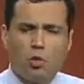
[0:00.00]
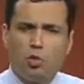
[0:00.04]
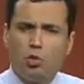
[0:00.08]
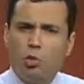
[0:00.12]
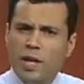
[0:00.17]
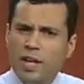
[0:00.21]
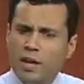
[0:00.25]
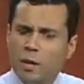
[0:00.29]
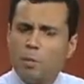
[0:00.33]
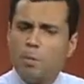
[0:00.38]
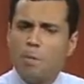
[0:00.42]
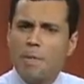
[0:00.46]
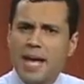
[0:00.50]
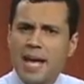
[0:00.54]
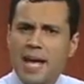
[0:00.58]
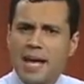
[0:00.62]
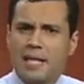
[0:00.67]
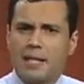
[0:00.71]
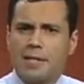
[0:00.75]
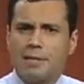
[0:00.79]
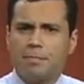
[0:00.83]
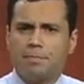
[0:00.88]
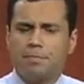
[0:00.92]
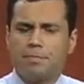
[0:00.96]
Real
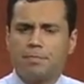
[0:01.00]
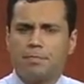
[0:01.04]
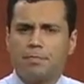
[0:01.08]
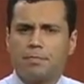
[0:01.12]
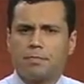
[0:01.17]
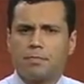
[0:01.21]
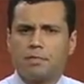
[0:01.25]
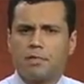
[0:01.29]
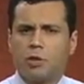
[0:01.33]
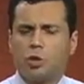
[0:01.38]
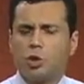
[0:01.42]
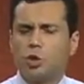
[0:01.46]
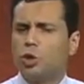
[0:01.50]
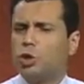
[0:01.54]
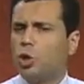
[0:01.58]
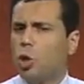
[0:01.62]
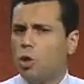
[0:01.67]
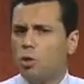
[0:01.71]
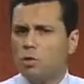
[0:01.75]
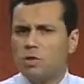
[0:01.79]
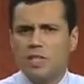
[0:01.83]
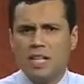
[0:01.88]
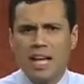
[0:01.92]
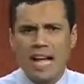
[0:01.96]
men
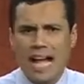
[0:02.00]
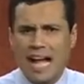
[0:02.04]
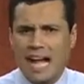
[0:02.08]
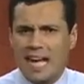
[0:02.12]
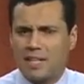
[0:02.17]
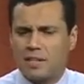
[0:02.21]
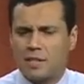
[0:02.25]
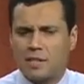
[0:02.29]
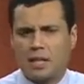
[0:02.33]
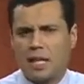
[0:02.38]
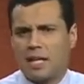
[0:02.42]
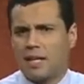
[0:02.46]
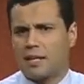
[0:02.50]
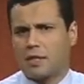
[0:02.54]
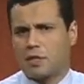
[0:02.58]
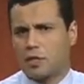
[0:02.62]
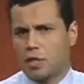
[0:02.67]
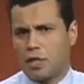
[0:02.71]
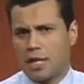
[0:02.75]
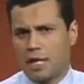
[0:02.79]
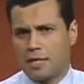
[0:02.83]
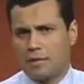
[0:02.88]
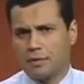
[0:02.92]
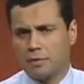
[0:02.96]
don't act like a
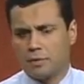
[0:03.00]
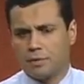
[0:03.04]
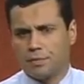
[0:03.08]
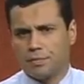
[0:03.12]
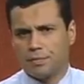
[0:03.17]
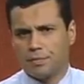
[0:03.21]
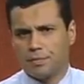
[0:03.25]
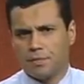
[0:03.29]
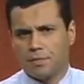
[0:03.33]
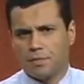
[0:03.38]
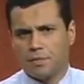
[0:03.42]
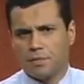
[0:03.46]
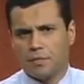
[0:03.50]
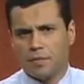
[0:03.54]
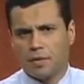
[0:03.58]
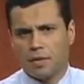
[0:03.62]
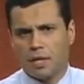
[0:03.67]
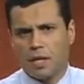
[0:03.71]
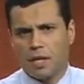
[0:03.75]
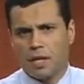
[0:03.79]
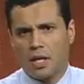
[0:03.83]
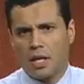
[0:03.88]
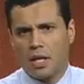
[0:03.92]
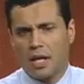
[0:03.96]
child.
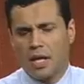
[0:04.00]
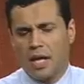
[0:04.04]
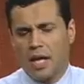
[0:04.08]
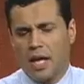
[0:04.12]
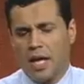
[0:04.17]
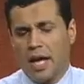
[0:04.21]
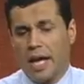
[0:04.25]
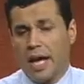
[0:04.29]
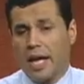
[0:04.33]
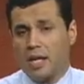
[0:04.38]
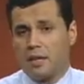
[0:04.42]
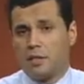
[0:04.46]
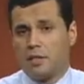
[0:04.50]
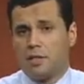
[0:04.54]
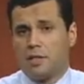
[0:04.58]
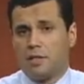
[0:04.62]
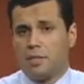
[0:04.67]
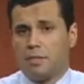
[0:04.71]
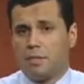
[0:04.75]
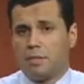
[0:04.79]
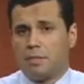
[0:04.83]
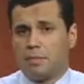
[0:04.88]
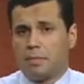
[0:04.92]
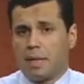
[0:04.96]
And,
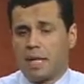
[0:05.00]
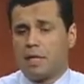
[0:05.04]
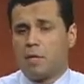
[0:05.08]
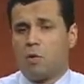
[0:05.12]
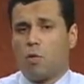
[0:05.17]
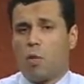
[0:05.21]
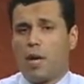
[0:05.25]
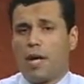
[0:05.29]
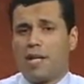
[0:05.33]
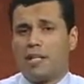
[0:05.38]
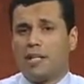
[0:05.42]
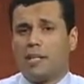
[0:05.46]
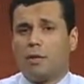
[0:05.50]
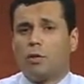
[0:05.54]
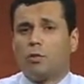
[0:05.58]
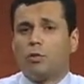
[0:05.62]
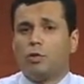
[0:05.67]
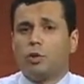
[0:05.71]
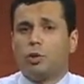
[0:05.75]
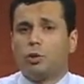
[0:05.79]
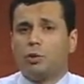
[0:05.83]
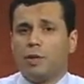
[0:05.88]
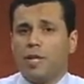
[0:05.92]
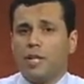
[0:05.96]
by the way, they
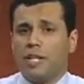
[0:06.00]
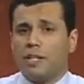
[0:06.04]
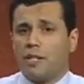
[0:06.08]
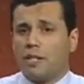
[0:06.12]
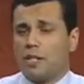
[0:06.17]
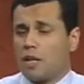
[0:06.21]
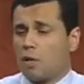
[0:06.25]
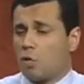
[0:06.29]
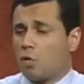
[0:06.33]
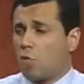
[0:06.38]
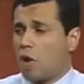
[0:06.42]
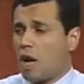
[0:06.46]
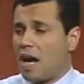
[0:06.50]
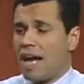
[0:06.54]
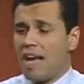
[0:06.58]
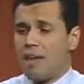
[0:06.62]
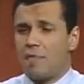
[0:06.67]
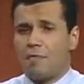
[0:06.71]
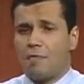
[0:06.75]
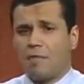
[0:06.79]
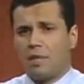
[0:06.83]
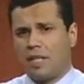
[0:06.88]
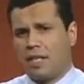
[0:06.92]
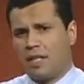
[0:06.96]
don't treat their
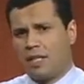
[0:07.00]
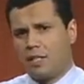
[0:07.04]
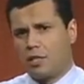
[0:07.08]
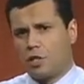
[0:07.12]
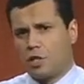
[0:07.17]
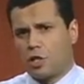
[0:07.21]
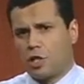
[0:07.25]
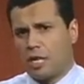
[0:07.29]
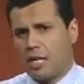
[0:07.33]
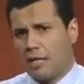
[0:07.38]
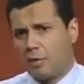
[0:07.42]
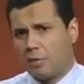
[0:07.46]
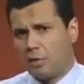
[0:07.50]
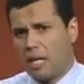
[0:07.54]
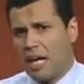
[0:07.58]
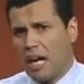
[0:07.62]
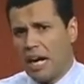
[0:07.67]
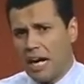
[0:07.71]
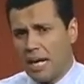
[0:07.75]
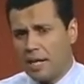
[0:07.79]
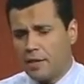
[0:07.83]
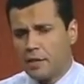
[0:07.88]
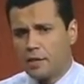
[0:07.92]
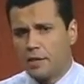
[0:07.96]
wife like a child
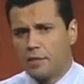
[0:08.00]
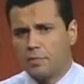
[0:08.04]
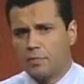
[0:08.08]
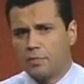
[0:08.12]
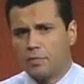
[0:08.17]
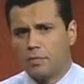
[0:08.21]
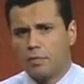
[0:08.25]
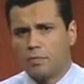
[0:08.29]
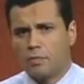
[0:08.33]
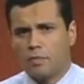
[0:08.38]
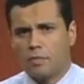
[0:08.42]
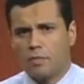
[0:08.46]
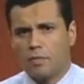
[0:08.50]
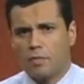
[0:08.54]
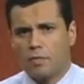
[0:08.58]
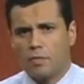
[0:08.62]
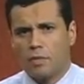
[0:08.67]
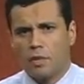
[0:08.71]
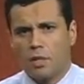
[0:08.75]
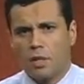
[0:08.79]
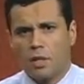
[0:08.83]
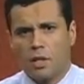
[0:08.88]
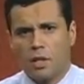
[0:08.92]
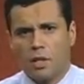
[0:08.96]
either.
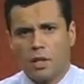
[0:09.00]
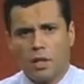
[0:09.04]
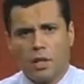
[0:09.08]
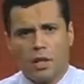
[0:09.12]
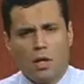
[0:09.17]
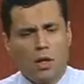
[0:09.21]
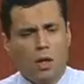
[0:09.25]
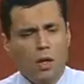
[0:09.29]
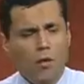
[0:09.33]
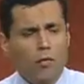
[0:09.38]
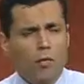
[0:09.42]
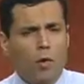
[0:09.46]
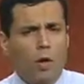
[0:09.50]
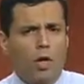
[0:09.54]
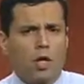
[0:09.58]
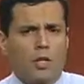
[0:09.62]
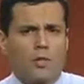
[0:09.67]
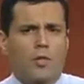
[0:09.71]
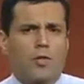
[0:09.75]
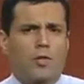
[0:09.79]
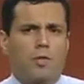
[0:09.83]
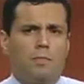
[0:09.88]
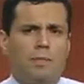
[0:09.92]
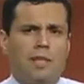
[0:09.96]
Of
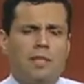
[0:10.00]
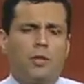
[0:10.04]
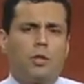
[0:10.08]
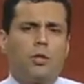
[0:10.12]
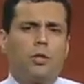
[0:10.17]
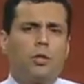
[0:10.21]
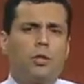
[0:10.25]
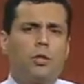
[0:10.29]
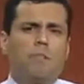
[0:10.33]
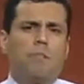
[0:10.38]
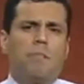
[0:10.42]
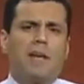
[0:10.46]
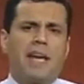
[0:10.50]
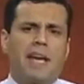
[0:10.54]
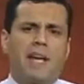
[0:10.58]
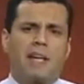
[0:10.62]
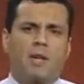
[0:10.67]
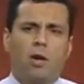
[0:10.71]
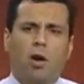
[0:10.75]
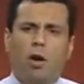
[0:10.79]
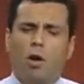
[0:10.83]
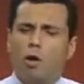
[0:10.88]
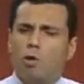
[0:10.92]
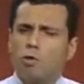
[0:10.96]
course, mature
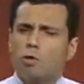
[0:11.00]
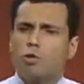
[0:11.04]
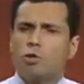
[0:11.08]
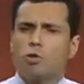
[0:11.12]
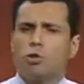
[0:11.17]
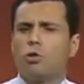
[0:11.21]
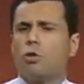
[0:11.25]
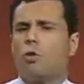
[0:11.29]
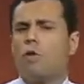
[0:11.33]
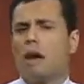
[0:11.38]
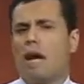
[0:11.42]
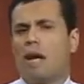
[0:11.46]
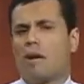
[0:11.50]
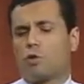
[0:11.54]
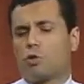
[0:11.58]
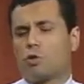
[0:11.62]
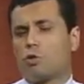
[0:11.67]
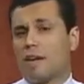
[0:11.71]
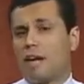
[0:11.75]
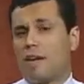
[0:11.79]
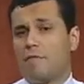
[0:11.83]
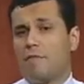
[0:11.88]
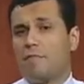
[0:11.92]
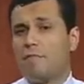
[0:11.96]
men also know how
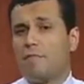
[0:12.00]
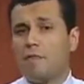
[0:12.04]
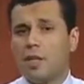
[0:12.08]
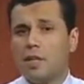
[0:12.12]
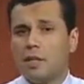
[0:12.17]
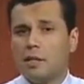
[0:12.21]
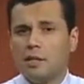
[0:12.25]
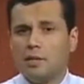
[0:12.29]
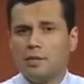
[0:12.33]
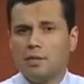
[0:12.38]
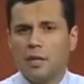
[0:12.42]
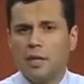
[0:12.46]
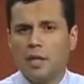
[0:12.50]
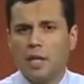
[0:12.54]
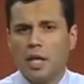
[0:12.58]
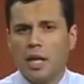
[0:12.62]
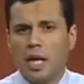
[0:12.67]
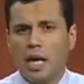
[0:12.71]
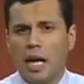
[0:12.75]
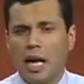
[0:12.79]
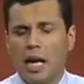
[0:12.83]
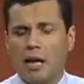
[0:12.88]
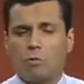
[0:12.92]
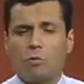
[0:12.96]
to have fun,
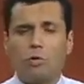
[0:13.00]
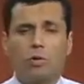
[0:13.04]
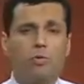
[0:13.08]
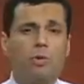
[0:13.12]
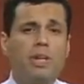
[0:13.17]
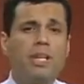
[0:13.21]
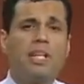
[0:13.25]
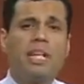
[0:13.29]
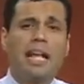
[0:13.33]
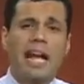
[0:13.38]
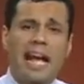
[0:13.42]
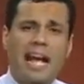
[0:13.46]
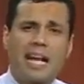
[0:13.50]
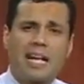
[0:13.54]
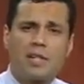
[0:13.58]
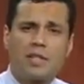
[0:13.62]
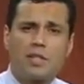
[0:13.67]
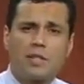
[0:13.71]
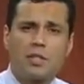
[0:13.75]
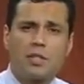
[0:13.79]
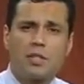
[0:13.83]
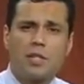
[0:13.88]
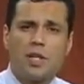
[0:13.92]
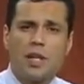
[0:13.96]
how to
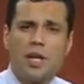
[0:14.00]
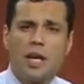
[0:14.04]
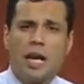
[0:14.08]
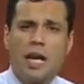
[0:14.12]
relax,